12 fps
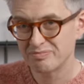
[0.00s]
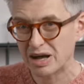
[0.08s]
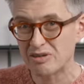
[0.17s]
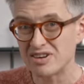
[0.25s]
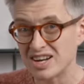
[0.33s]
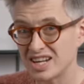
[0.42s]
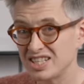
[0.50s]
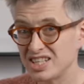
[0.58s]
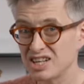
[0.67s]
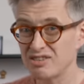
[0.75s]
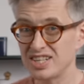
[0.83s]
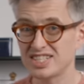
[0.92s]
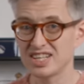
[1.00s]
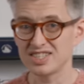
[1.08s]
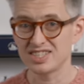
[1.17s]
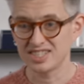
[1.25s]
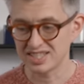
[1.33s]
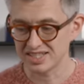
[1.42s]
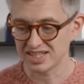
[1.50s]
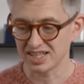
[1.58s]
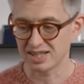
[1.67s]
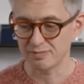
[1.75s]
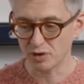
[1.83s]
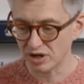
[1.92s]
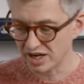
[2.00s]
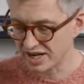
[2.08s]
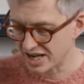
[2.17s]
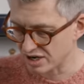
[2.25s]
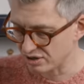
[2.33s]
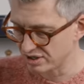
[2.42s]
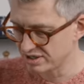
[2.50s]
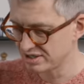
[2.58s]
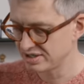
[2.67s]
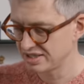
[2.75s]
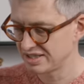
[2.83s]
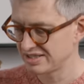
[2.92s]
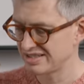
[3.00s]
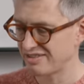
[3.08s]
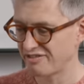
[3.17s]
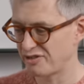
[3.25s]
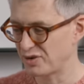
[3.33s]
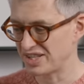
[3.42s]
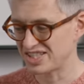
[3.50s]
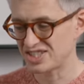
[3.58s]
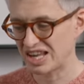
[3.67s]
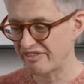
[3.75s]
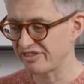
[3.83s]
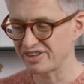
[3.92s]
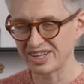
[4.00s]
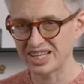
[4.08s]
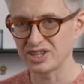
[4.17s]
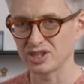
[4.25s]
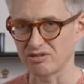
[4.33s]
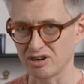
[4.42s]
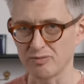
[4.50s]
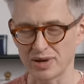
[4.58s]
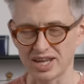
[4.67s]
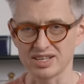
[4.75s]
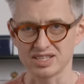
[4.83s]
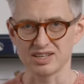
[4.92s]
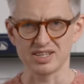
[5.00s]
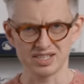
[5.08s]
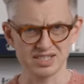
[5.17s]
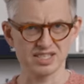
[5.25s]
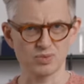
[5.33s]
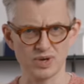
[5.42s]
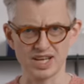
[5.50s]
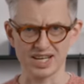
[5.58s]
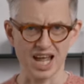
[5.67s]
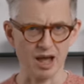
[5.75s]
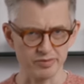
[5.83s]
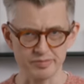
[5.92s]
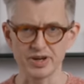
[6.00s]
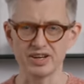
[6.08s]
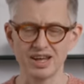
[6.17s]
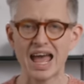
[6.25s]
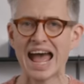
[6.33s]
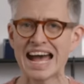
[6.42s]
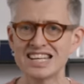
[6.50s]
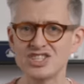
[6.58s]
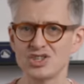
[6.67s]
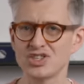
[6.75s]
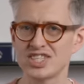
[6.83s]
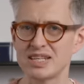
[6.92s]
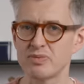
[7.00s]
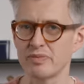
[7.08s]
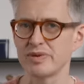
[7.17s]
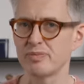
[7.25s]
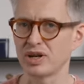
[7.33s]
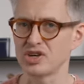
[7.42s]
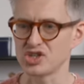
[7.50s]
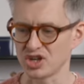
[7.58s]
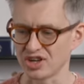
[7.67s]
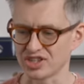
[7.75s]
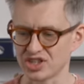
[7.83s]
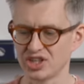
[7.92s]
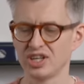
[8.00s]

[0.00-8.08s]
About 90 degrees Celsius inside the boiler now, 47 in the group head, so there's this weird gap. But as you'll see when we pull a shot,